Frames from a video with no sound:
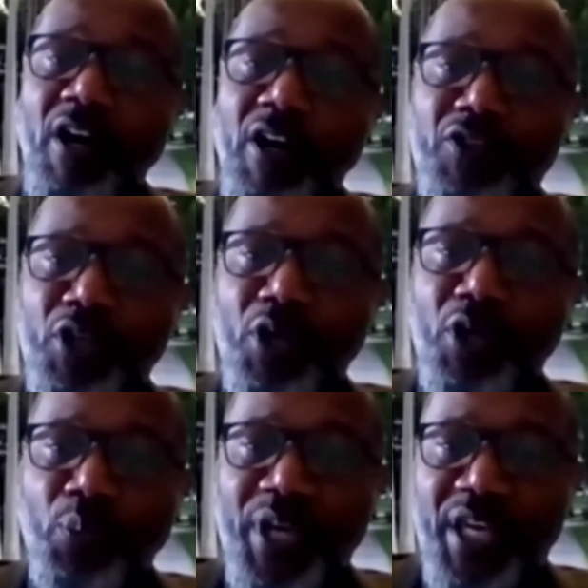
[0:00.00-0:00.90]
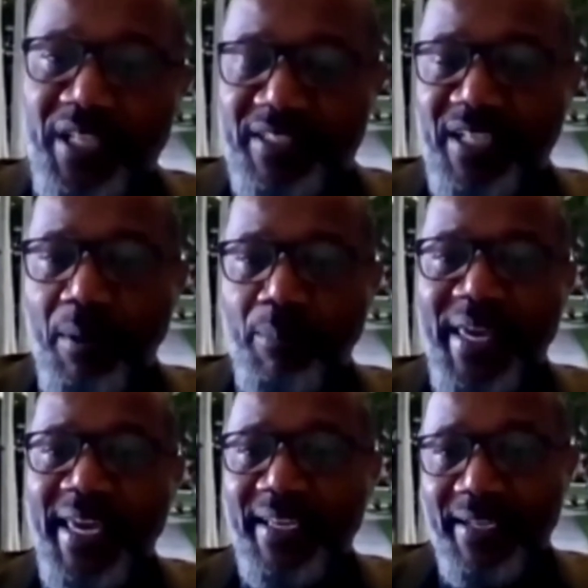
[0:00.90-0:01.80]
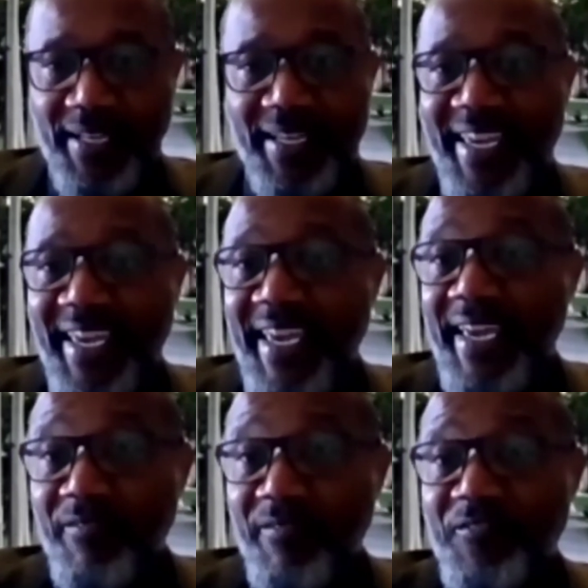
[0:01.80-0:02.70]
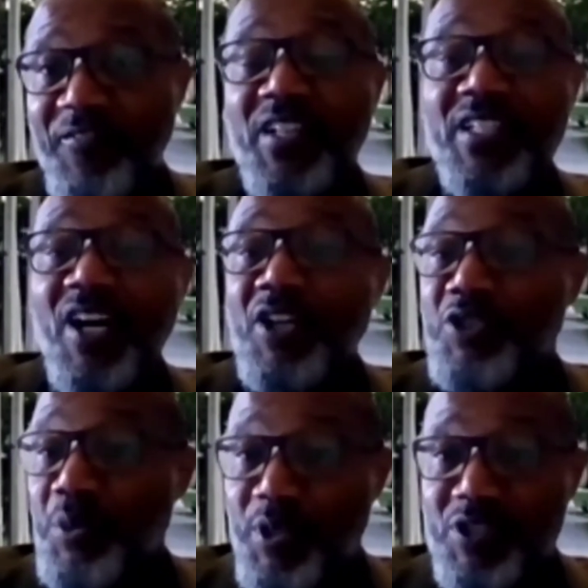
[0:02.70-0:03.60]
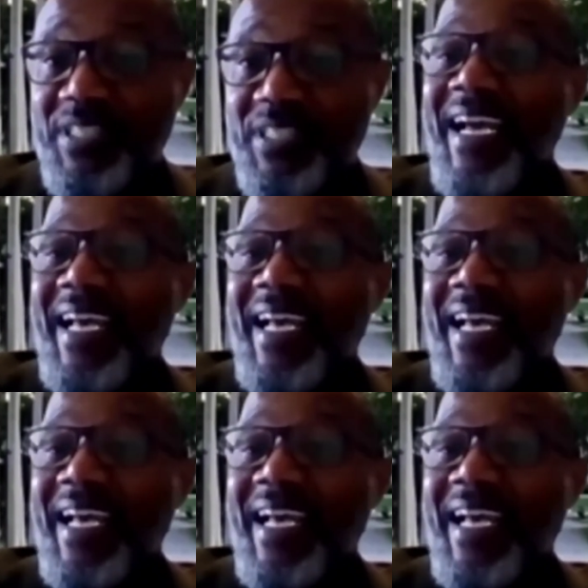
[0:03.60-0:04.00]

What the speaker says: although we could not make a full contribution,